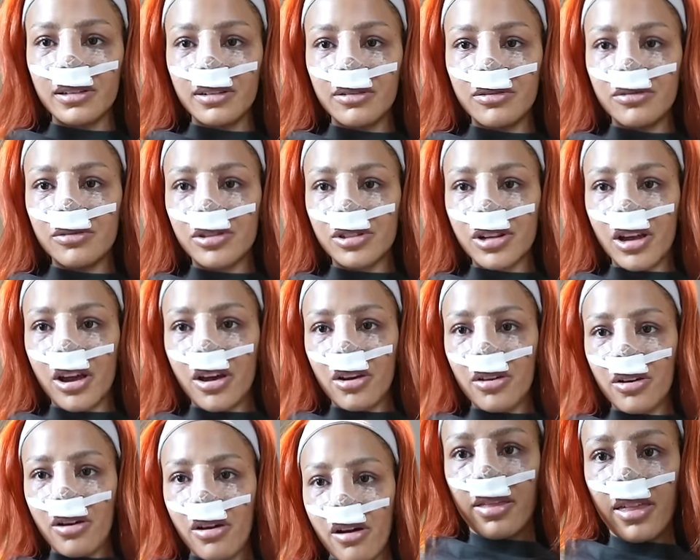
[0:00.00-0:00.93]

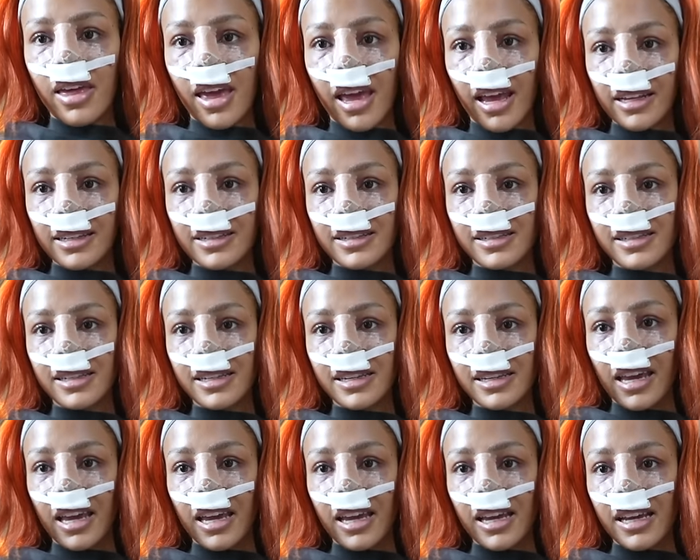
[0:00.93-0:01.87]
Also, this
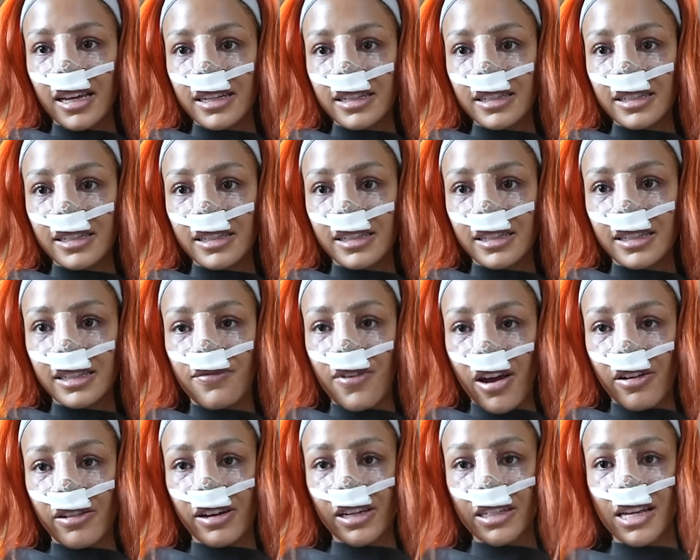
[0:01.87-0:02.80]
is
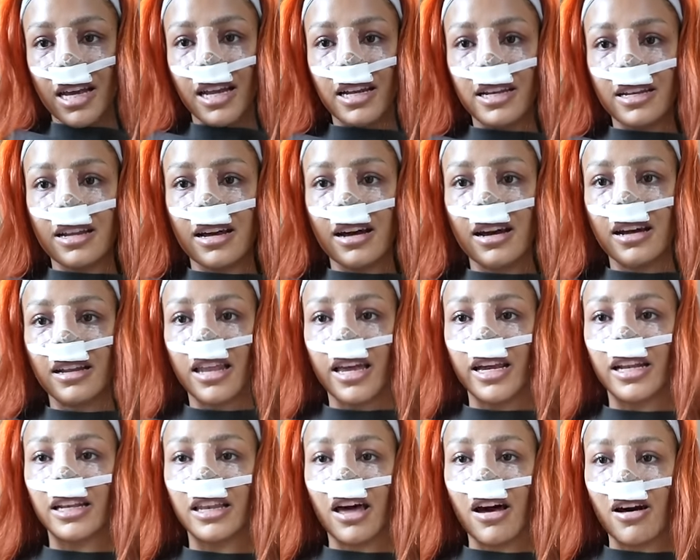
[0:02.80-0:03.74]
very tender,
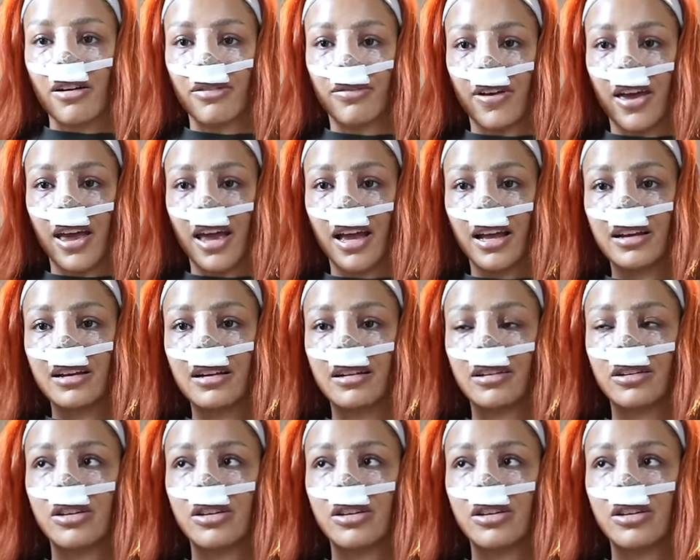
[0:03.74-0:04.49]
like laughing.